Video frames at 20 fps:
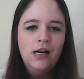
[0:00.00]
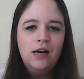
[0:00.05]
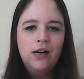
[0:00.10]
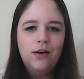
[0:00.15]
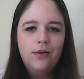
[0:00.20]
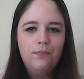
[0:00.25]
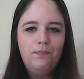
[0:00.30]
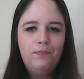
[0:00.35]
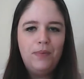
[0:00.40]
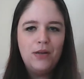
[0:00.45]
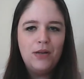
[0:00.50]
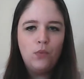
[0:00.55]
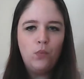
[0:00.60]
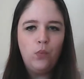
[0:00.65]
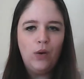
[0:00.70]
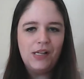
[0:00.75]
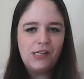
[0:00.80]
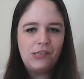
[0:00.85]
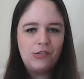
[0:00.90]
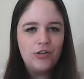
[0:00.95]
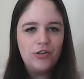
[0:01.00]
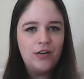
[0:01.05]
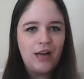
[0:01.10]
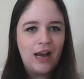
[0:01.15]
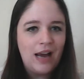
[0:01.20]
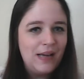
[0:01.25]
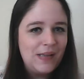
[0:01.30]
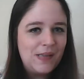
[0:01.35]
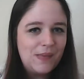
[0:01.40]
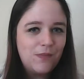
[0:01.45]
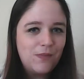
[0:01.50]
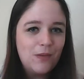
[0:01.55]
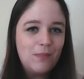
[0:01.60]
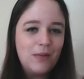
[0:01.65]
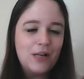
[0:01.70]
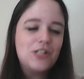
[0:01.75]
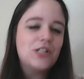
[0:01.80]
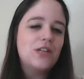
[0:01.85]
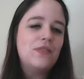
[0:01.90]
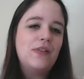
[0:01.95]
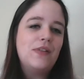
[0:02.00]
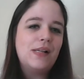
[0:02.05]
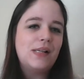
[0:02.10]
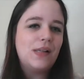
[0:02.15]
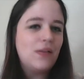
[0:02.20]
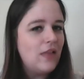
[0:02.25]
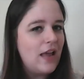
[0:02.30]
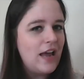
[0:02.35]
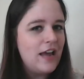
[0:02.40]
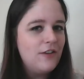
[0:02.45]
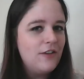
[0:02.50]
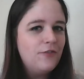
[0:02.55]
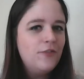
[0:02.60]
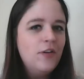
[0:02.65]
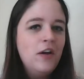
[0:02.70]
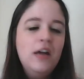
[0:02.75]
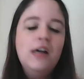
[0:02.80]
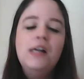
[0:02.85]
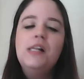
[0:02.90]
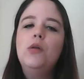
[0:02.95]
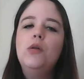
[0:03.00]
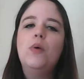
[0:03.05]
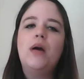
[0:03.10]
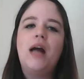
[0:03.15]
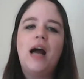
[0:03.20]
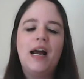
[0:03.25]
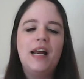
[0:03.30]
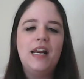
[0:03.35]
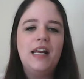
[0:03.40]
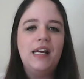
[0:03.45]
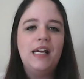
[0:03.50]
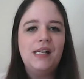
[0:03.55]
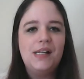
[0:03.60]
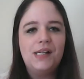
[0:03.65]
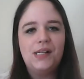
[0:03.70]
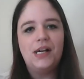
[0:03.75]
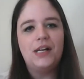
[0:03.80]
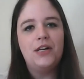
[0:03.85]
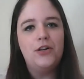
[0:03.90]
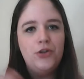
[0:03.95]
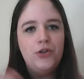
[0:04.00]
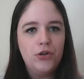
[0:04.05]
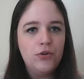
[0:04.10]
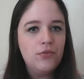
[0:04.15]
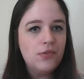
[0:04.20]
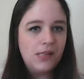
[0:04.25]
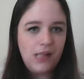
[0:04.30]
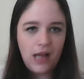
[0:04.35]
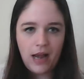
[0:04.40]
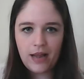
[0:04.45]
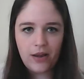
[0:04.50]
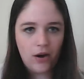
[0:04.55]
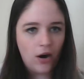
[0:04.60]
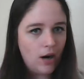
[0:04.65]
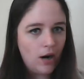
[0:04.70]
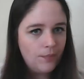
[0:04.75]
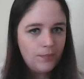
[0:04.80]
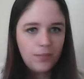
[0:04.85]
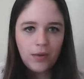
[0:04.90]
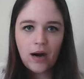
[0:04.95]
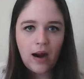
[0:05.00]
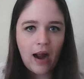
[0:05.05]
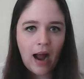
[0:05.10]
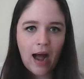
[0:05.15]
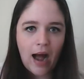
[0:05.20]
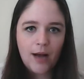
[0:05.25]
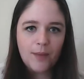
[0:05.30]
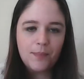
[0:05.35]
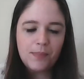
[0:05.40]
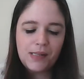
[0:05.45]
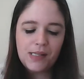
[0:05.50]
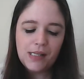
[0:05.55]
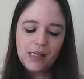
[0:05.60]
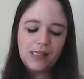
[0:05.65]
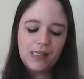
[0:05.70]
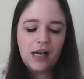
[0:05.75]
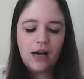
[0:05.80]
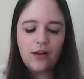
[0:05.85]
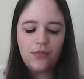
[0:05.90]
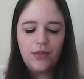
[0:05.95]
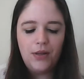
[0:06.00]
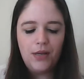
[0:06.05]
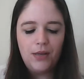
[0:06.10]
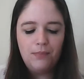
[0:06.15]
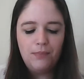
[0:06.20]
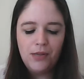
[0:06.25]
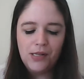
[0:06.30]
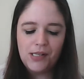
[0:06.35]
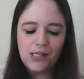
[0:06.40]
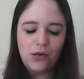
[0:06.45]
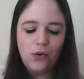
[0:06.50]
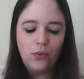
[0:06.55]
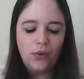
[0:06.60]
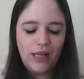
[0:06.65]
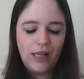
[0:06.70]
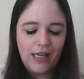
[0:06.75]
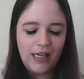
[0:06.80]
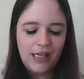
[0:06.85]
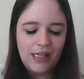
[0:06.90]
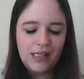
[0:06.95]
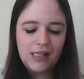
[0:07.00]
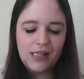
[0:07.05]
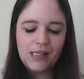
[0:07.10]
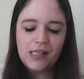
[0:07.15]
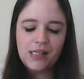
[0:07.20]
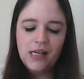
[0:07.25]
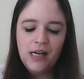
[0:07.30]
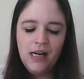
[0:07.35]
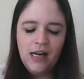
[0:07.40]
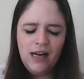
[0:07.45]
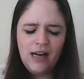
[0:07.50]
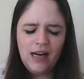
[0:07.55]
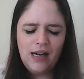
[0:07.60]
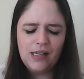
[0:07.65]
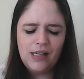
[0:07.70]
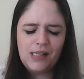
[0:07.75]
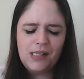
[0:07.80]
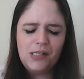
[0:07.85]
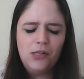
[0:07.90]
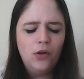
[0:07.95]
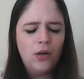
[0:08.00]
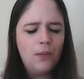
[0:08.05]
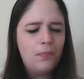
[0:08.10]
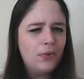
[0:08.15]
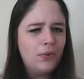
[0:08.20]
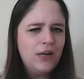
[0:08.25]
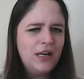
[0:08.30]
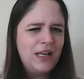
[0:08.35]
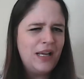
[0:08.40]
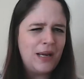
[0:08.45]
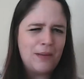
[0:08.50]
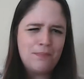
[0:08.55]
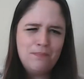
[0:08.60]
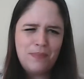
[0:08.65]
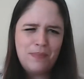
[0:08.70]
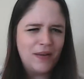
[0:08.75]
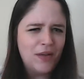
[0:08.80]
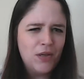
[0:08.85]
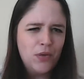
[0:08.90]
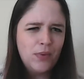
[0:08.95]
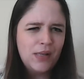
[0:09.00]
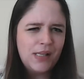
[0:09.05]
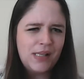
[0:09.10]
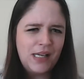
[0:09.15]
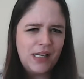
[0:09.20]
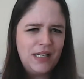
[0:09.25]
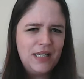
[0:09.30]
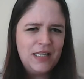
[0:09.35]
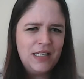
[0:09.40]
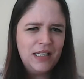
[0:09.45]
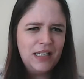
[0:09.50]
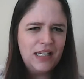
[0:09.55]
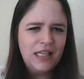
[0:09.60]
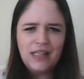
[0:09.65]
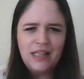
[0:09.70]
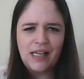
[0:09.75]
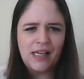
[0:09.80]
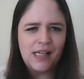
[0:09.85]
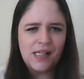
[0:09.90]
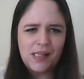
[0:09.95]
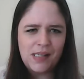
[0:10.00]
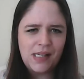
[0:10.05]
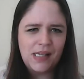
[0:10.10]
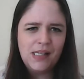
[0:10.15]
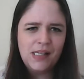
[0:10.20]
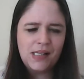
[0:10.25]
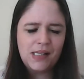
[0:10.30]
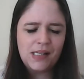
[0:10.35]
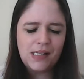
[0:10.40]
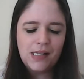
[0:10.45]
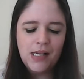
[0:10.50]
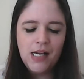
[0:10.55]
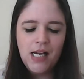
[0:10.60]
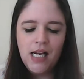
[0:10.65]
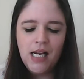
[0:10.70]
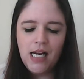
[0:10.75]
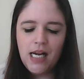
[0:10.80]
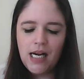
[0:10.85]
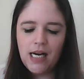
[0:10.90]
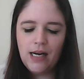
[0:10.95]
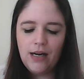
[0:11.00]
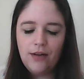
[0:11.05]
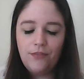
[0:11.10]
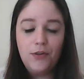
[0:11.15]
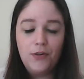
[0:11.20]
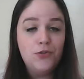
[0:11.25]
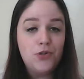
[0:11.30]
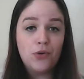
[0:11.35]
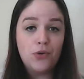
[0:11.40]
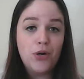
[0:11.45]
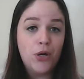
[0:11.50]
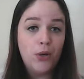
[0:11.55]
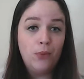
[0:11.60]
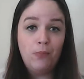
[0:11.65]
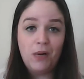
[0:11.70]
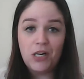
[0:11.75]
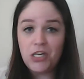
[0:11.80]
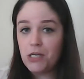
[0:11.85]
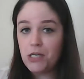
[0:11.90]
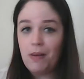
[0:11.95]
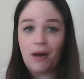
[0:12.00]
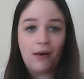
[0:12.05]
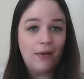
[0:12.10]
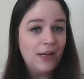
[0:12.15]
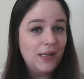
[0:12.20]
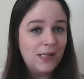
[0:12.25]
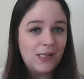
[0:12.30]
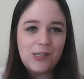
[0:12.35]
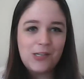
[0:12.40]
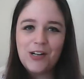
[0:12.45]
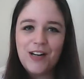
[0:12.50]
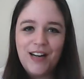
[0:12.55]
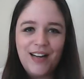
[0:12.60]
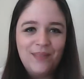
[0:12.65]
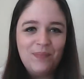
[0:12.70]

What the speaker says: been westernized for much of his life. So it kind of hints at a new Siam, perhaps, is how the musical ends. Still a pretty ambiguous ending in that sense, if you don't know much about history.